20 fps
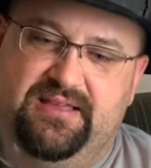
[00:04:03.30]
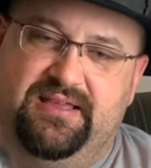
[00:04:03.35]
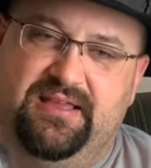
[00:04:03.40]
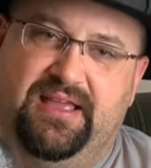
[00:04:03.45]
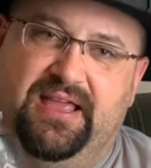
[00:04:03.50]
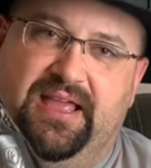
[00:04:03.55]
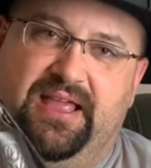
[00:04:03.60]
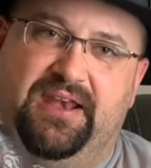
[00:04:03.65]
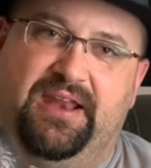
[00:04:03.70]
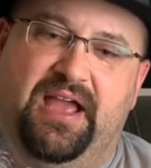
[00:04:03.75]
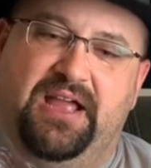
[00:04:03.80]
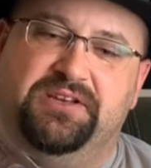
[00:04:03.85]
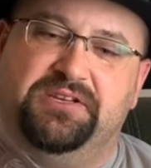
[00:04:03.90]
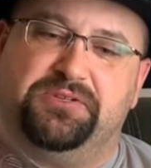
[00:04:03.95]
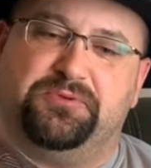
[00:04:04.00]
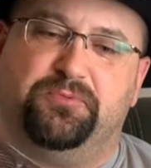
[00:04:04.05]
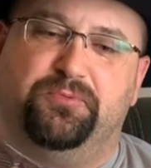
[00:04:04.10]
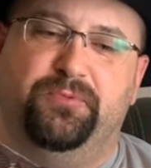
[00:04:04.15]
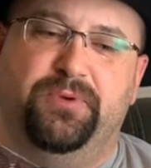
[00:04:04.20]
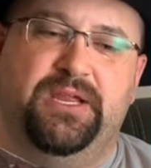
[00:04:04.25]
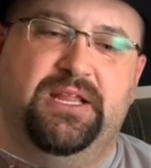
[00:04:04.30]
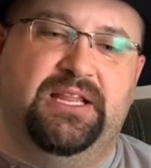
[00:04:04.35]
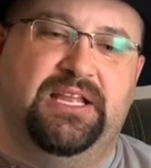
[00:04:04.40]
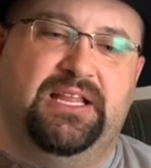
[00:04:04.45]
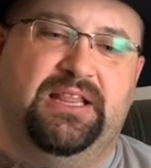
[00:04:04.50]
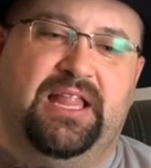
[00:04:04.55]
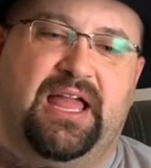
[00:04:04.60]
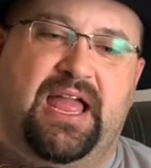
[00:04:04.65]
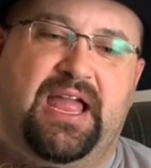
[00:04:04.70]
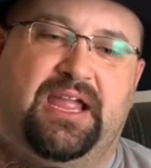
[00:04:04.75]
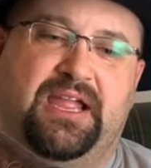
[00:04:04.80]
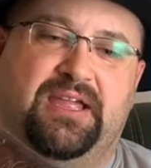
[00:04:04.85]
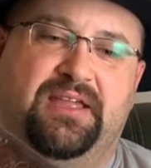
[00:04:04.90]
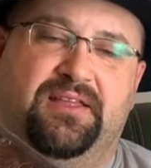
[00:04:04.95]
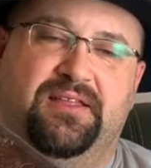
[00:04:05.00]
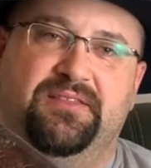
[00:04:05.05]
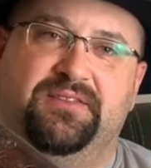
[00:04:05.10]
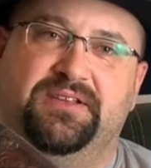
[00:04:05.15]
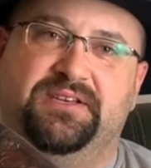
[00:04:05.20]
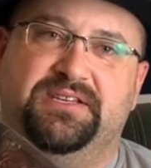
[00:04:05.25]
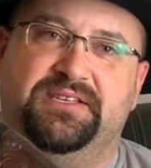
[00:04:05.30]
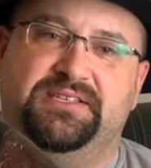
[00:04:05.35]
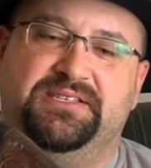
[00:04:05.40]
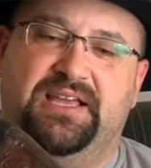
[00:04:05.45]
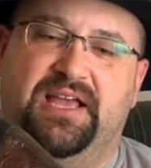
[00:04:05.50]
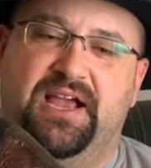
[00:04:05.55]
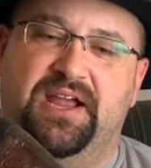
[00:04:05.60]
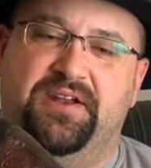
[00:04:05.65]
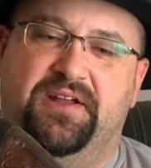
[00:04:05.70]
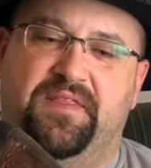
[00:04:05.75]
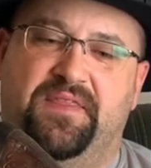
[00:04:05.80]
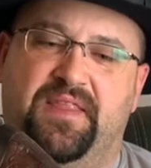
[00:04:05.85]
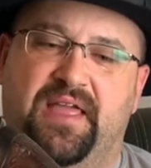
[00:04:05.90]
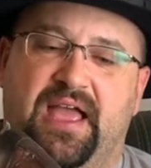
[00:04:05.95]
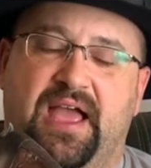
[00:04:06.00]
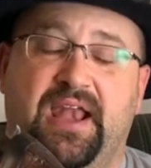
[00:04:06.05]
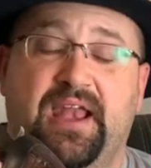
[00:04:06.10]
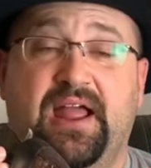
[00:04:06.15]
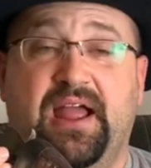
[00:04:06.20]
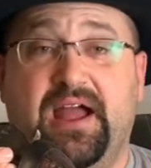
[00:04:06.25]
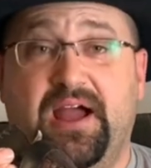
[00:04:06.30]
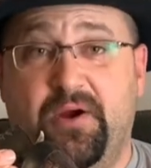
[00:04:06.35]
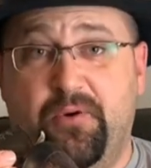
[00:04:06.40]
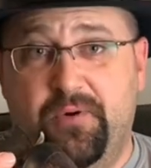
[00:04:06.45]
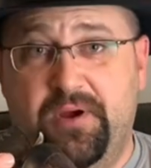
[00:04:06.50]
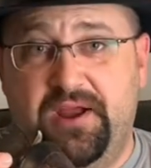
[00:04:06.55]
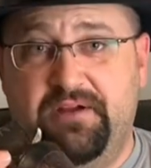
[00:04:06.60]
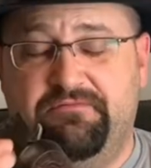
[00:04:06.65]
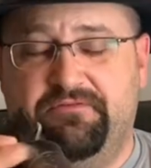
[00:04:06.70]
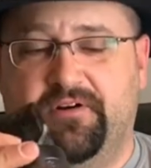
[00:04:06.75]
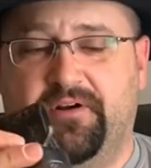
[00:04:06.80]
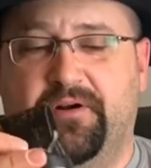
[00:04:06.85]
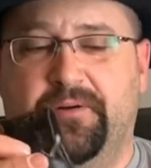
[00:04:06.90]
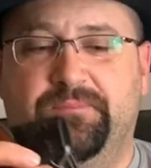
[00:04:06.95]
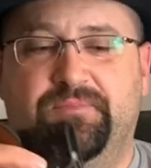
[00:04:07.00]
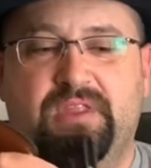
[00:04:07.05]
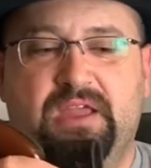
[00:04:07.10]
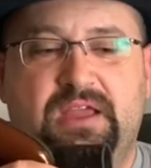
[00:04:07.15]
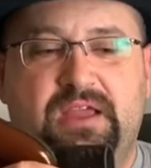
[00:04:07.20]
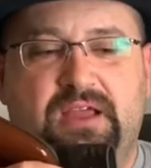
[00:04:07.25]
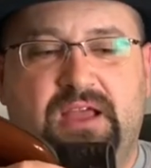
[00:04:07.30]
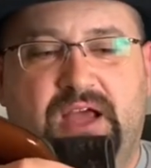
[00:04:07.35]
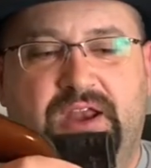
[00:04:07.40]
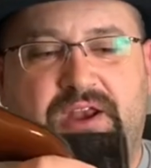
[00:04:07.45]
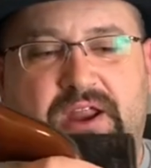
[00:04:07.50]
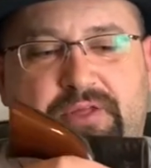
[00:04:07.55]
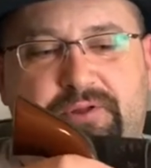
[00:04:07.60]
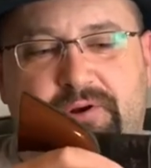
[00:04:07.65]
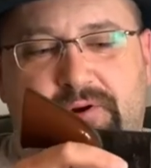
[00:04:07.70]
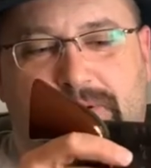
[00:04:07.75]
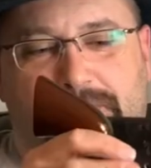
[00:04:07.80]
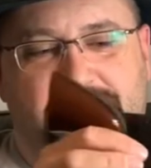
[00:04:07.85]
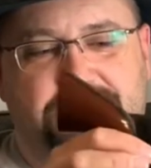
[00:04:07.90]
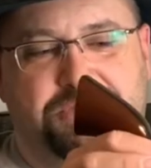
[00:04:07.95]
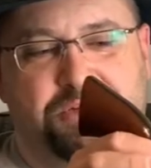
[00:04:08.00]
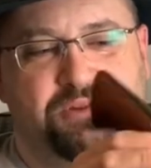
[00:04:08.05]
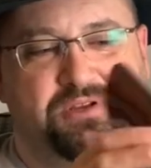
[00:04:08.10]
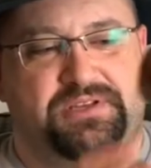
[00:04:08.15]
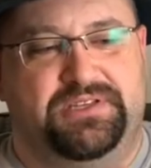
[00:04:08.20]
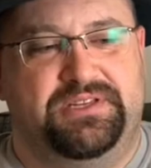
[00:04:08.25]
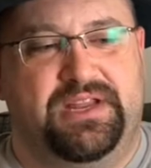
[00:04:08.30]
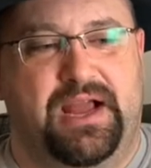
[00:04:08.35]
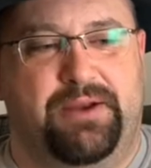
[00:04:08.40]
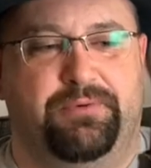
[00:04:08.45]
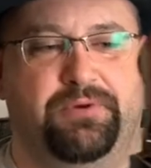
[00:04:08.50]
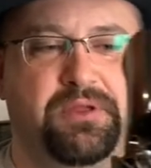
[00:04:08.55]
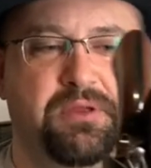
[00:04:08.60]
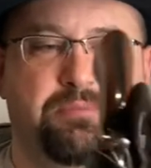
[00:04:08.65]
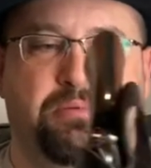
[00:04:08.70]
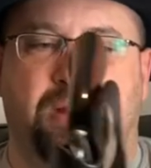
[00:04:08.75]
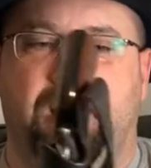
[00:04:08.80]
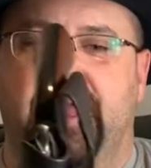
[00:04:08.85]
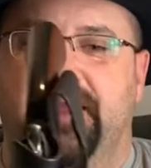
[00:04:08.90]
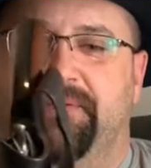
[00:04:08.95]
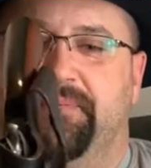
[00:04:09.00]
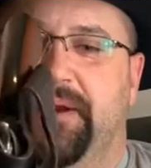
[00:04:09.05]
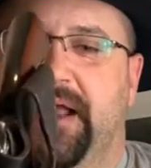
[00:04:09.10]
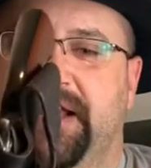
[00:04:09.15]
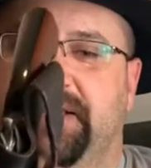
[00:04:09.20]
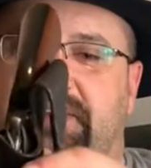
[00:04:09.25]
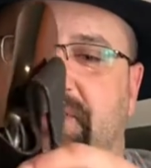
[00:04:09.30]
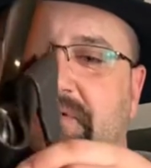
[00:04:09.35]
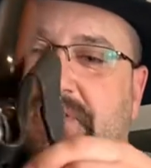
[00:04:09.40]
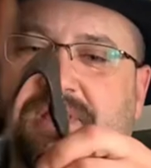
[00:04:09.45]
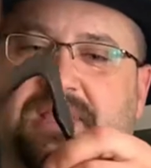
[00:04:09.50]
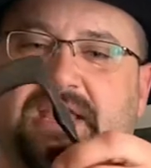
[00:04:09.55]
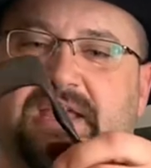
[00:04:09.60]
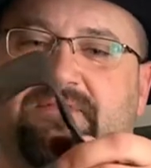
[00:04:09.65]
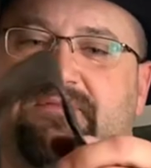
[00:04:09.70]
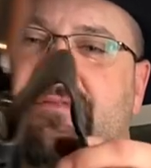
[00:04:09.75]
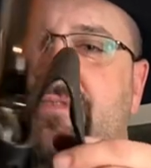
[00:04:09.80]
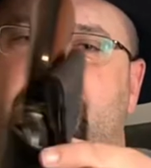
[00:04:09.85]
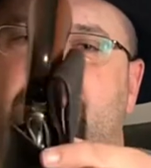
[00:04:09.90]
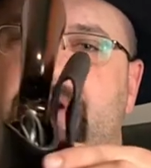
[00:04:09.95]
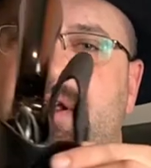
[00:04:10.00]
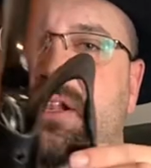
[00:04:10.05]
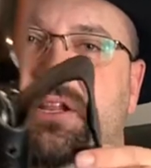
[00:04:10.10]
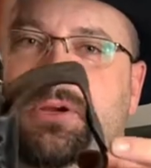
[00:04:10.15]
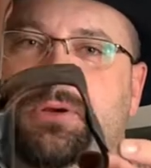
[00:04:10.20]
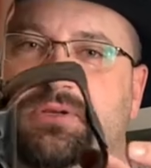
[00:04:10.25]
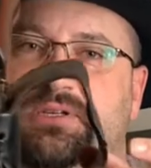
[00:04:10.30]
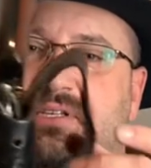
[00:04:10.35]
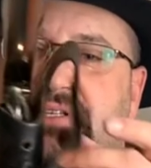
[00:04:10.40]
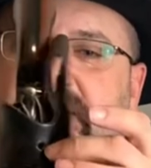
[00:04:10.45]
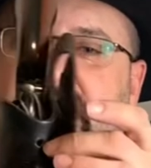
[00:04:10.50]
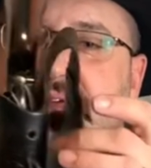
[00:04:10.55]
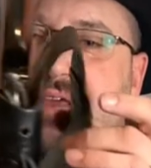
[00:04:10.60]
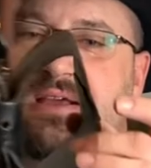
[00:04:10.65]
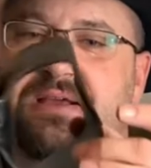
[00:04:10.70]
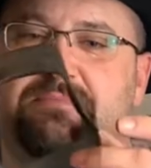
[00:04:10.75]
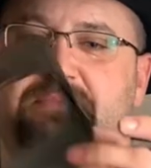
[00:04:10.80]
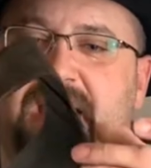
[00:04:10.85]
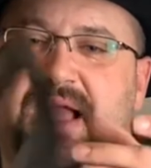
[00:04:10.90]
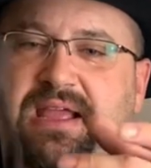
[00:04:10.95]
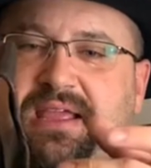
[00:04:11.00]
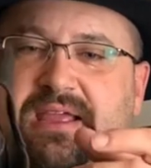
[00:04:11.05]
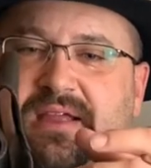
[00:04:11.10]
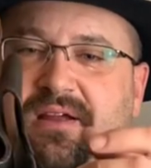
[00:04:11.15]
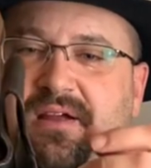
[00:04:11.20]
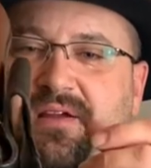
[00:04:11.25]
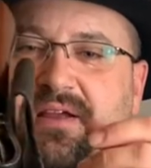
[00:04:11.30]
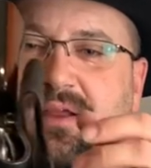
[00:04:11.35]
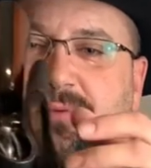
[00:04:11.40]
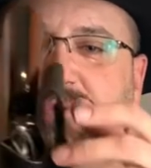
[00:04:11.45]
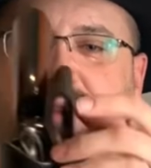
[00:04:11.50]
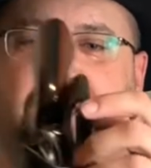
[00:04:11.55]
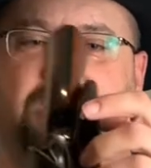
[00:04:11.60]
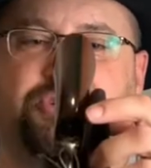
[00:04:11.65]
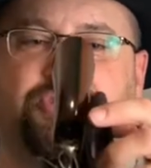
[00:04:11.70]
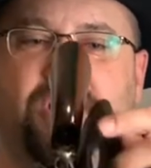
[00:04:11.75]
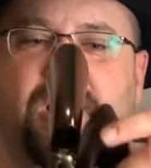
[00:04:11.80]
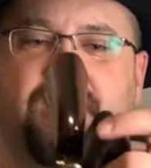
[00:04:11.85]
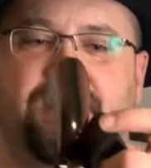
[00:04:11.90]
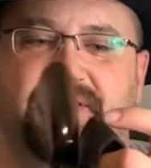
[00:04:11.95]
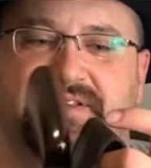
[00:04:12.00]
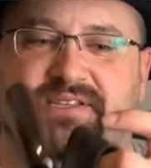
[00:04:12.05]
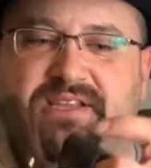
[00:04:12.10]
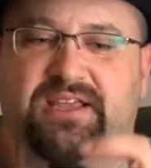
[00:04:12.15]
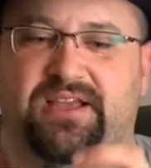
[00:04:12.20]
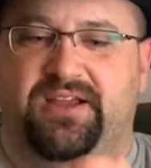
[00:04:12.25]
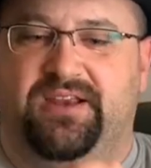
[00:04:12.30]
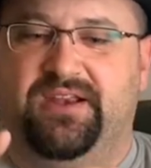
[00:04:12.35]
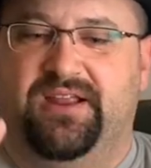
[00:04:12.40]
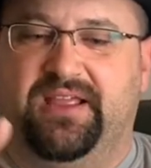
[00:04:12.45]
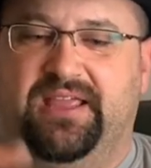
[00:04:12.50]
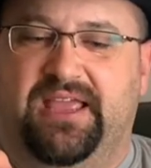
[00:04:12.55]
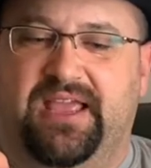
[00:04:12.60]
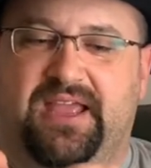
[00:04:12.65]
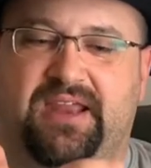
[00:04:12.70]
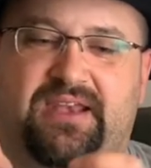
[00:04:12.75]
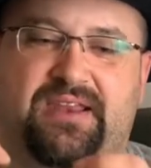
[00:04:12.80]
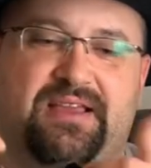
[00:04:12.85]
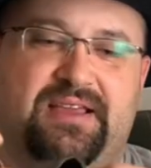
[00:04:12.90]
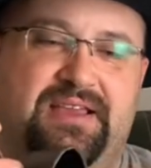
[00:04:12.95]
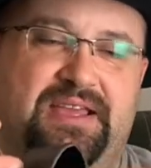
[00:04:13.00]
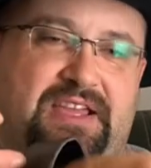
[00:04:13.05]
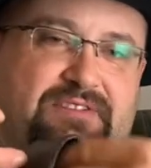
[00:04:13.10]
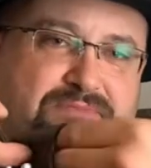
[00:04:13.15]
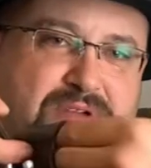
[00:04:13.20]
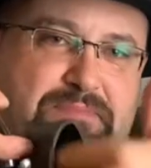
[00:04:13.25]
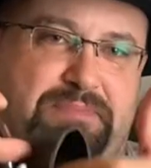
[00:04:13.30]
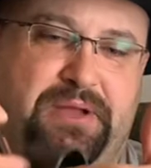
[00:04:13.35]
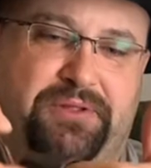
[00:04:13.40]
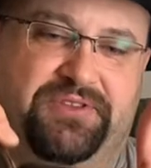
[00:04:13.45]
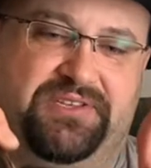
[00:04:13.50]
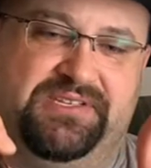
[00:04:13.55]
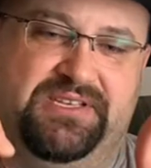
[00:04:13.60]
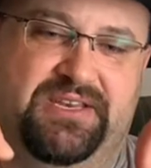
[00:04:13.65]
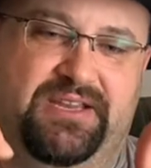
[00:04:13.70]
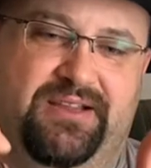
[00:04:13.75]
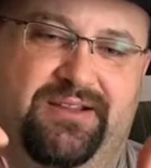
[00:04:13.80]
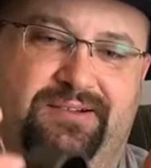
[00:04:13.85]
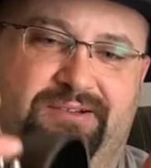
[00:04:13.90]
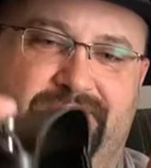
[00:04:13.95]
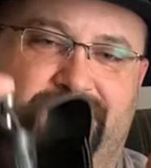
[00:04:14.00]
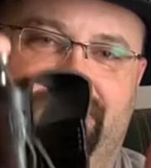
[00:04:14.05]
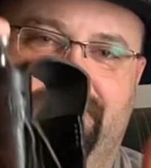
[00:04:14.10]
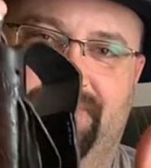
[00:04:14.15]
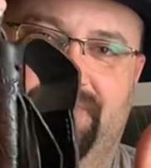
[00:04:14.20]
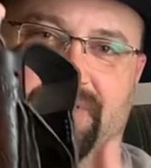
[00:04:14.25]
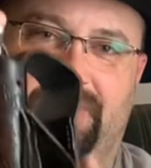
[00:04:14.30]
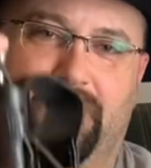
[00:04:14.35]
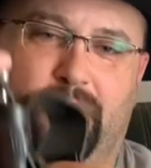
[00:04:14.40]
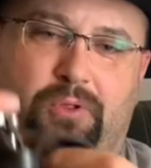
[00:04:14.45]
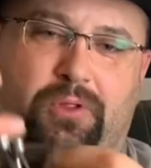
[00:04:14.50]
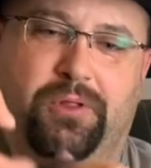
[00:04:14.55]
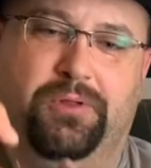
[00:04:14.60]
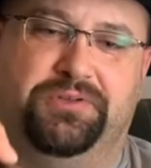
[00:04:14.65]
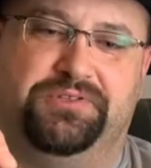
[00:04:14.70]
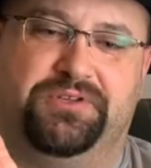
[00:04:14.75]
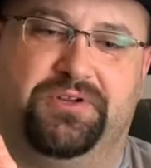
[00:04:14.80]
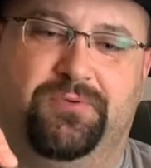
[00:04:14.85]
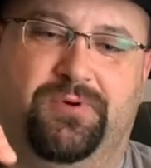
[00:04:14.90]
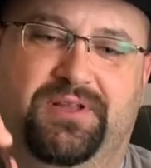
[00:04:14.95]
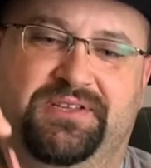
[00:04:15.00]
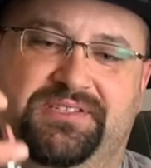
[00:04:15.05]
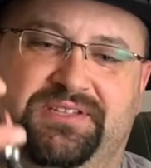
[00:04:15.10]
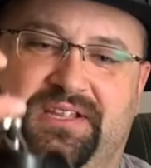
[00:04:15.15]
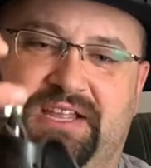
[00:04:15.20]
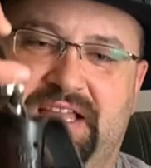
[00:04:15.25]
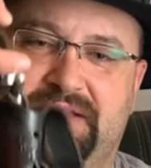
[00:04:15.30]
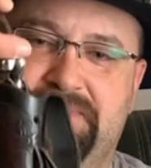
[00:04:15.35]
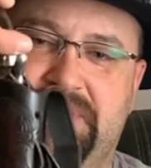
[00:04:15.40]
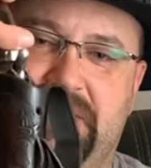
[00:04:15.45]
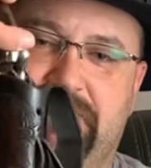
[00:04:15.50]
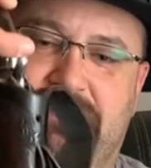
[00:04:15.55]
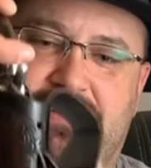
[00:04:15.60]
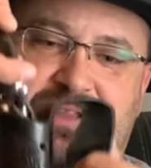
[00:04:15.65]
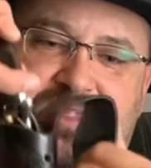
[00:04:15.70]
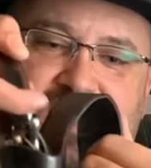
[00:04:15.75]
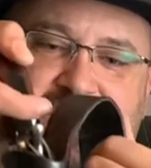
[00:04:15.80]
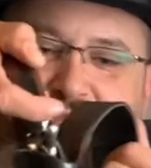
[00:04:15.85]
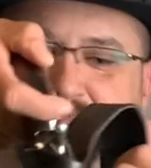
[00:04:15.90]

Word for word: And I just really like the design on that. However, another holster that is not really practical, again, very loose back here. And when I draw this gun, again, if my belt is in here, whole holster wants to come up and kind